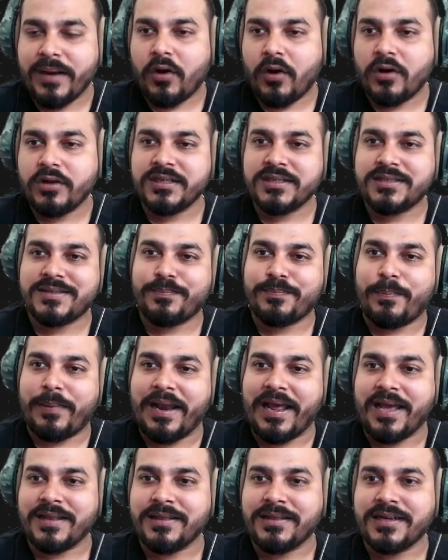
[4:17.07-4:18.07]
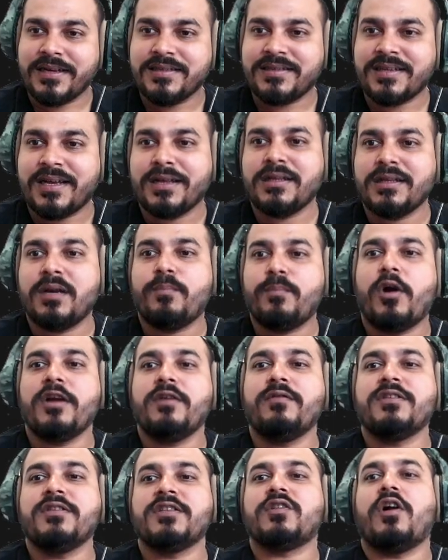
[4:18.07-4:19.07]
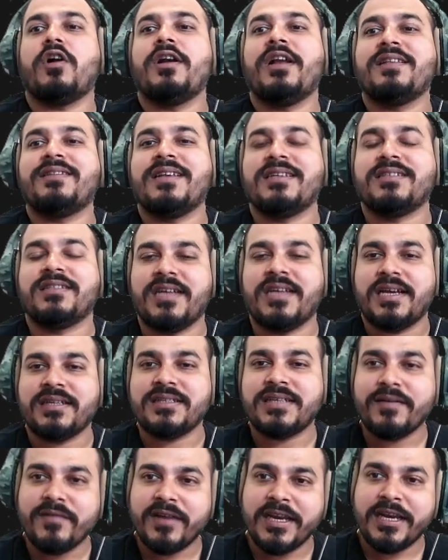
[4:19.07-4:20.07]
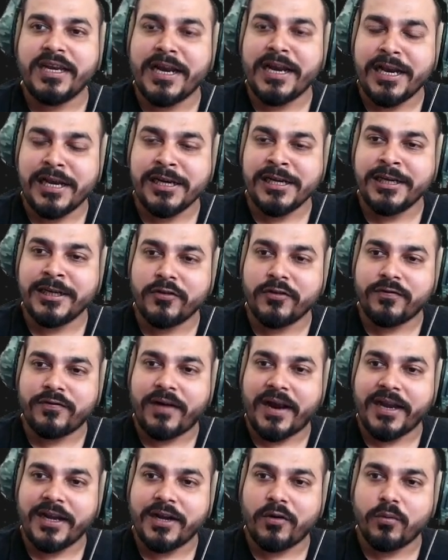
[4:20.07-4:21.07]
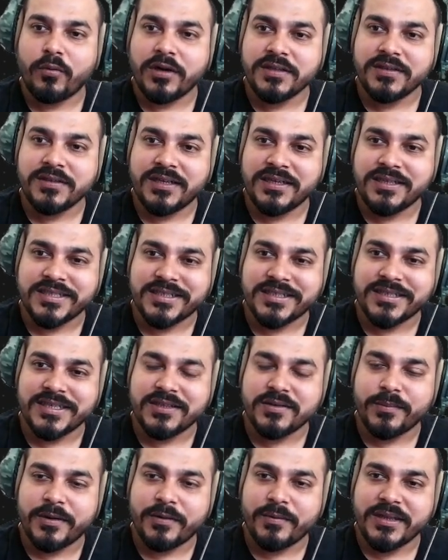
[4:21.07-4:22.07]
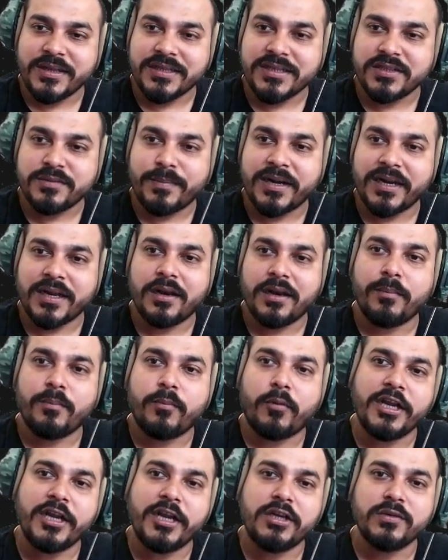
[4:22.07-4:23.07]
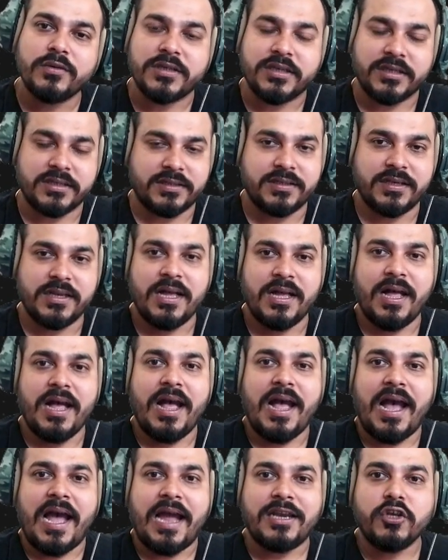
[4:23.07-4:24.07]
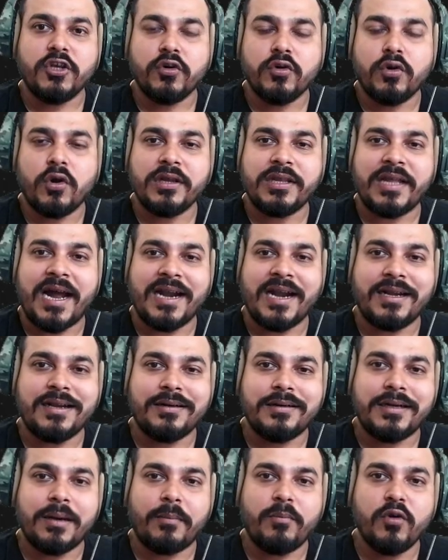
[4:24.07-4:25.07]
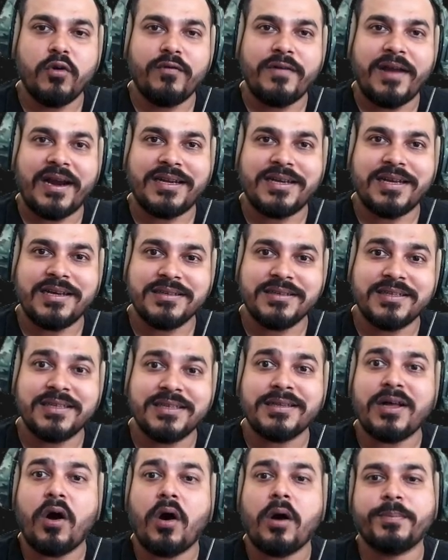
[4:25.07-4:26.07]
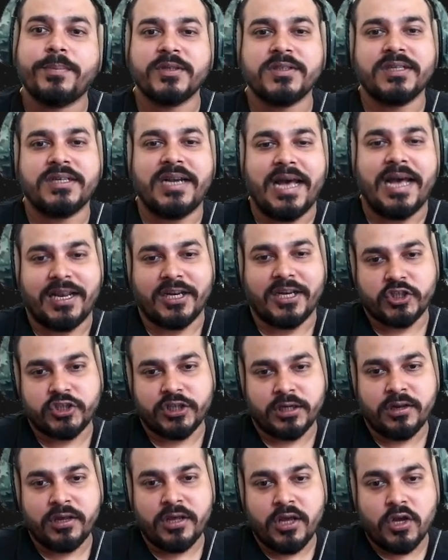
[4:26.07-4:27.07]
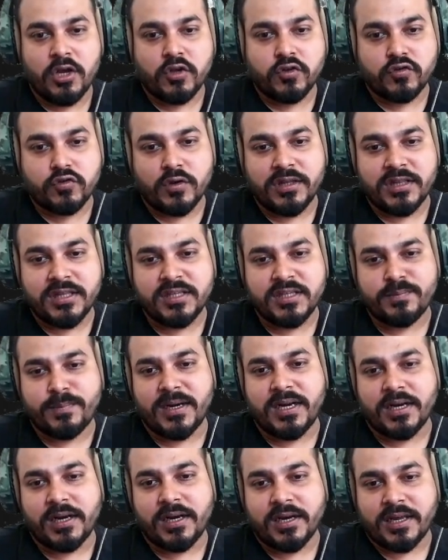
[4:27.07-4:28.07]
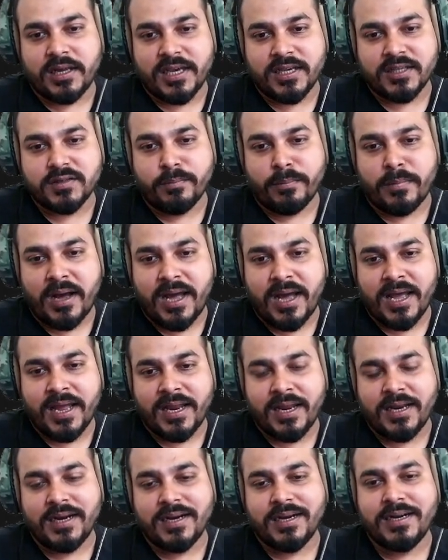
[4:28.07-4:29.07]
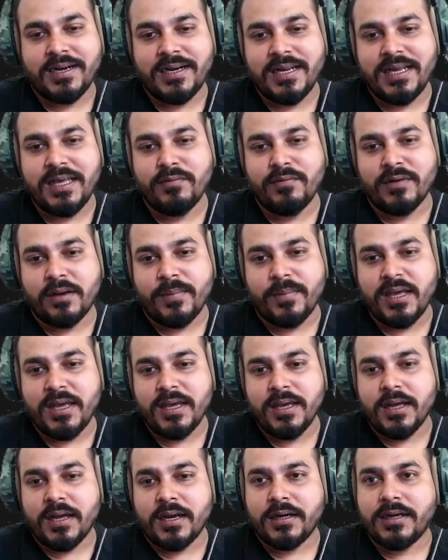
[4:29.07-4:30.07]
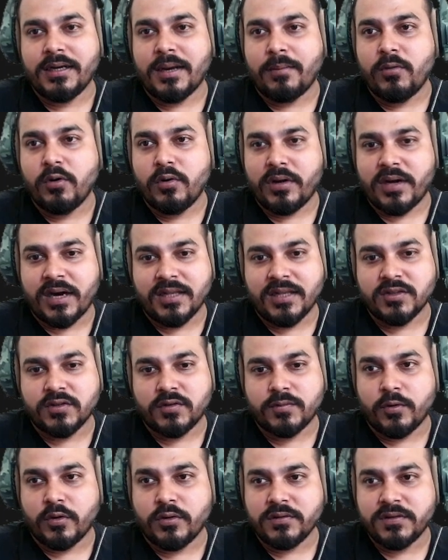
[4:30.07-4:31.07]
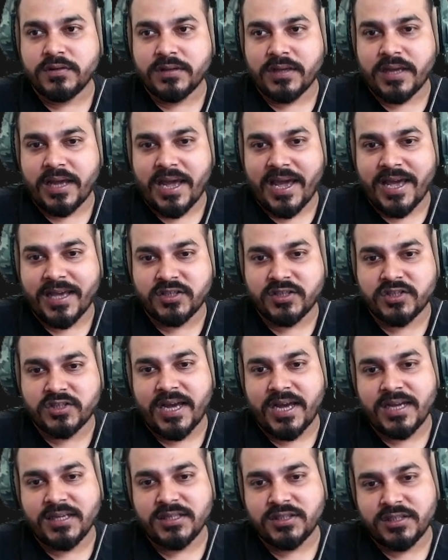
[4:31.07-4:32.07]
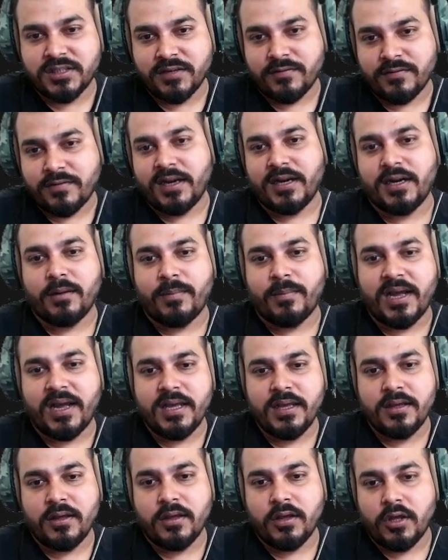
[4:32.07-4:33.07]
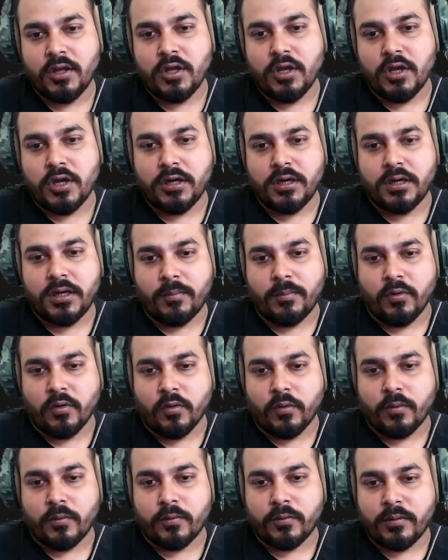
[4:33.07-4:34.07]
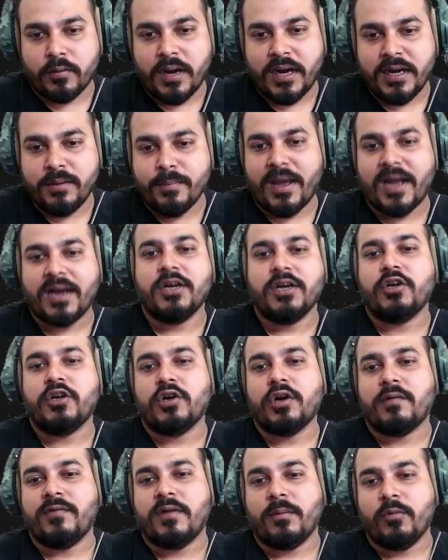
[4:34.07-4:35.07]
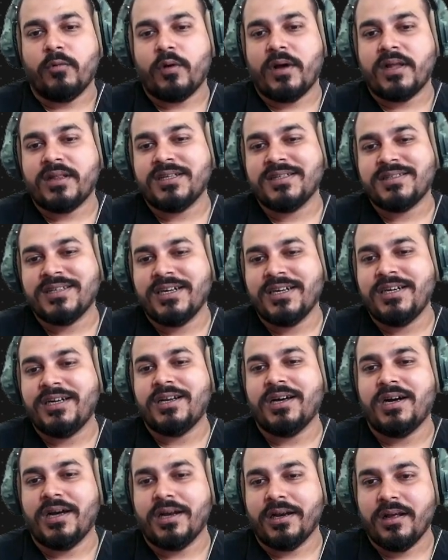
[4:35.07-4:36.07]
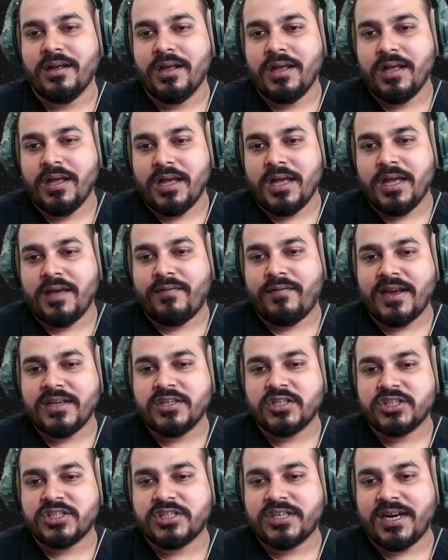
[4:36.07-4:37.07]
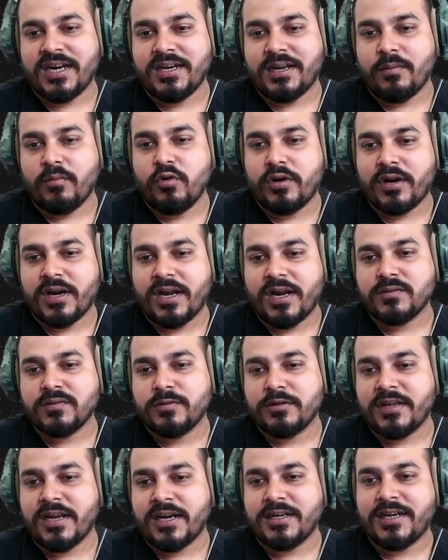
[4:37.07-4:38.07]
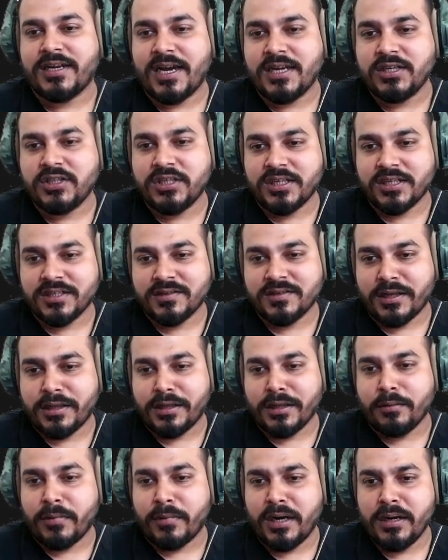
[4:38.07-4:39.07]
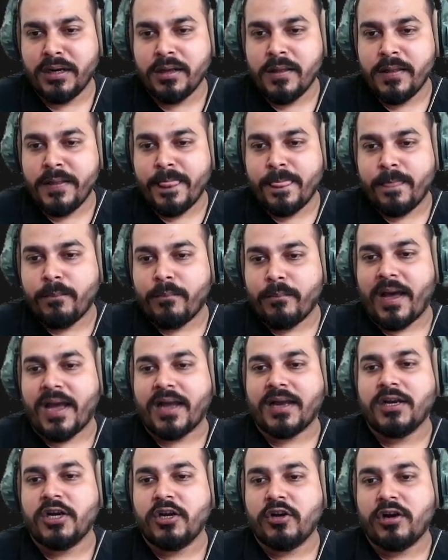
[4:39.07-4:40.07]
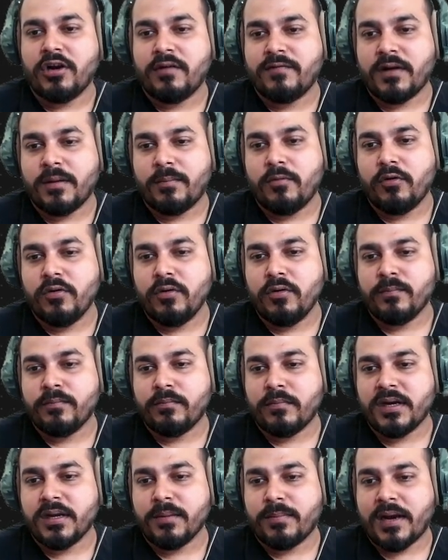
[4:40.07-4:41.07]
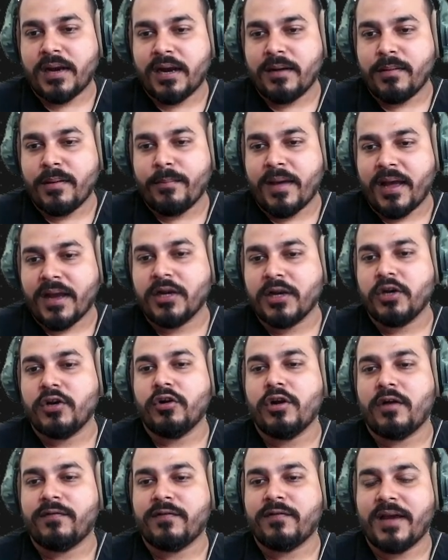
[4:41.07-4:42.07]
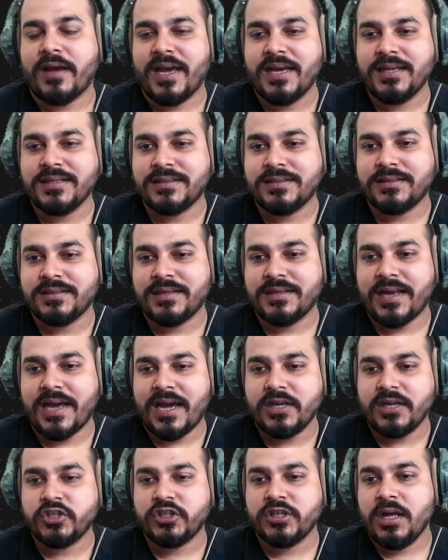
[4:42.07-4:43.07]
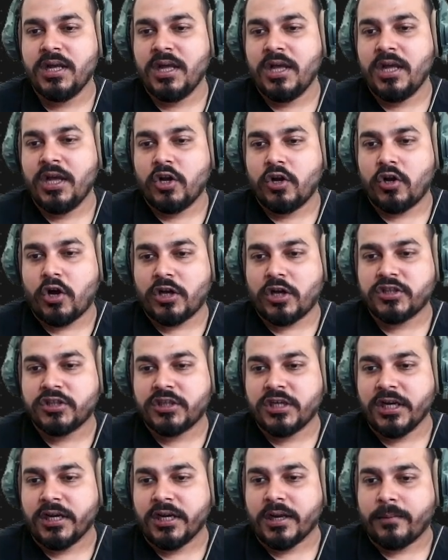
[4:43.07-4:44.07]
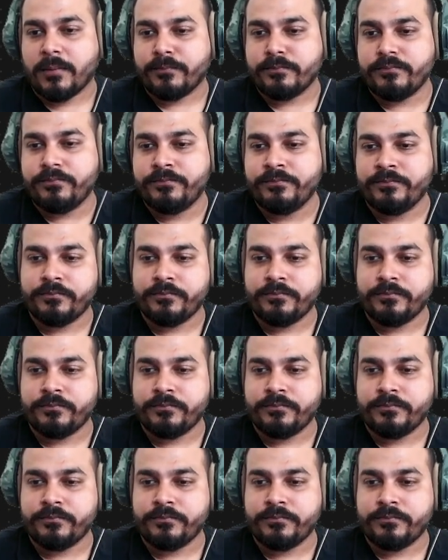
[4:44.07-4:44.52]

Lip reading: below this plane, there is another point which is called as S dash, and we really need to find out what is the distance between this particular point to this. And you know that W vector is in the opposite direction. So in this particular case, my D will be W transpose S dash divided by W, right? Magnitude of W. And this in turn, if I just take W transpose S dash, it is nothing but magnitude of W multiplied by magnitude of S dash cos theta.